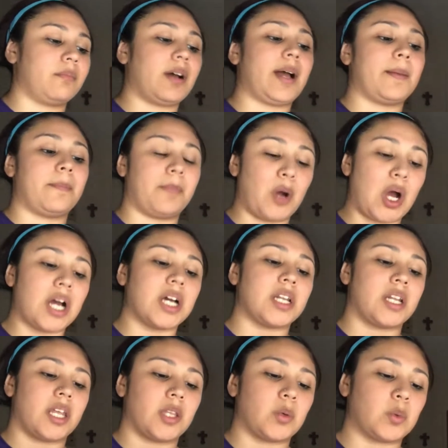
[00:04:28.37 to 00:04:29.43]
I bought
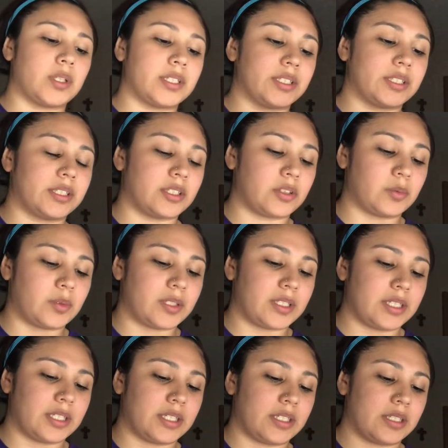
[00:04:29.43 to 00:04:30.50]
another one, and this one
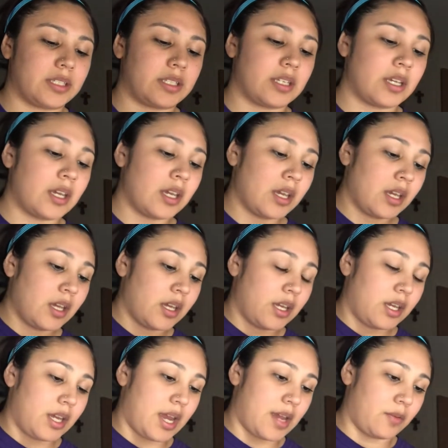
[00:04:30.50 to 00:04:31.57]
is
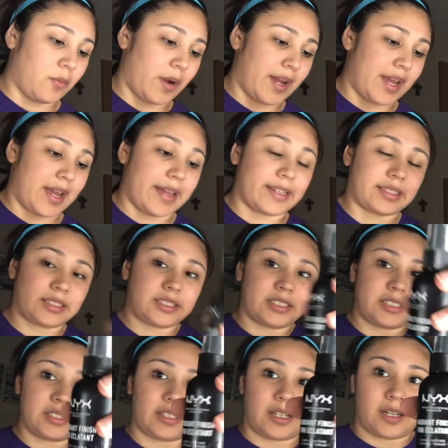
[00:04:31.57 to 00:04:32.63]

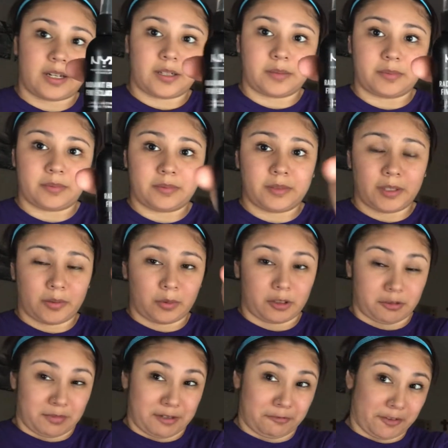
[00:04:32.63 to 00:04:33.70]
NYX. They're one of
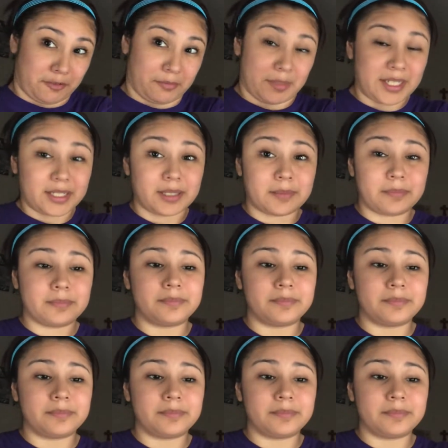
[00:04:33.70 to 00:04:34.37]
my favorite makeup.